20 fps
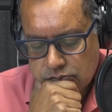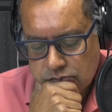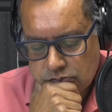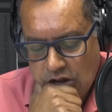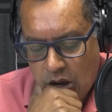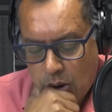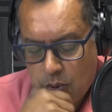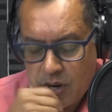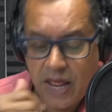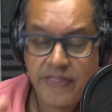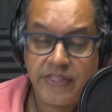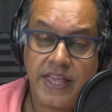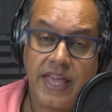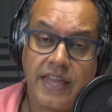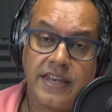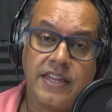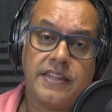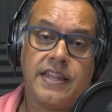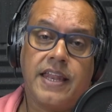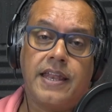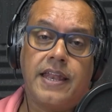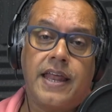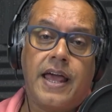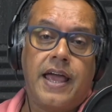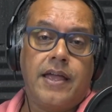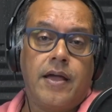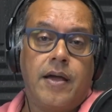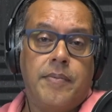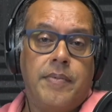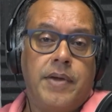Well, at the end of the
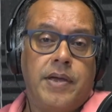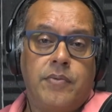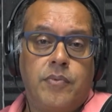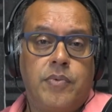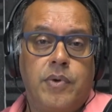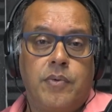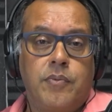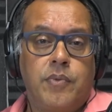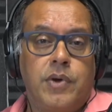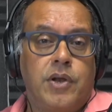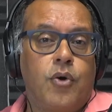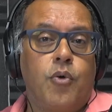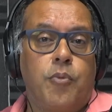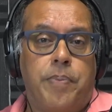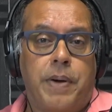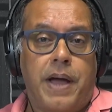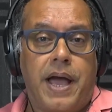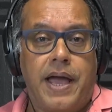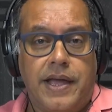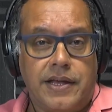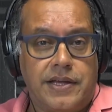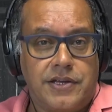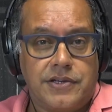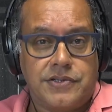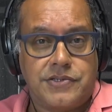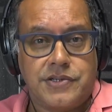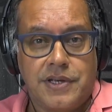day, I mean, we'll all pay because